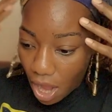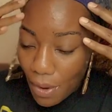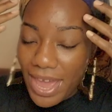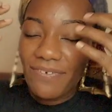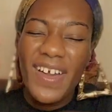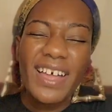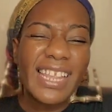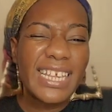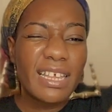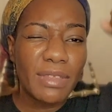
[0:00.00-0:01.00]
It felt
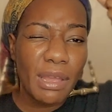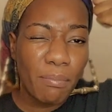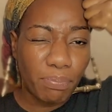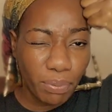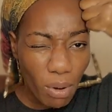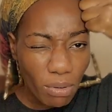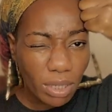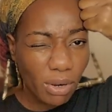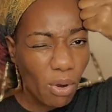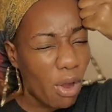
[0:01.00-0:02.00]
like something broke
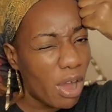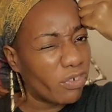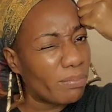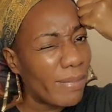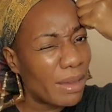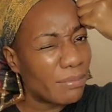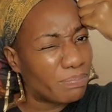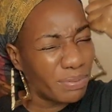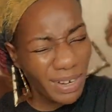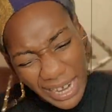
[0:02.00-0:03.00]
off my
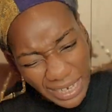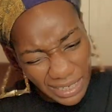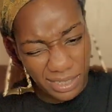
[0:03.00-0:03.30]
brain.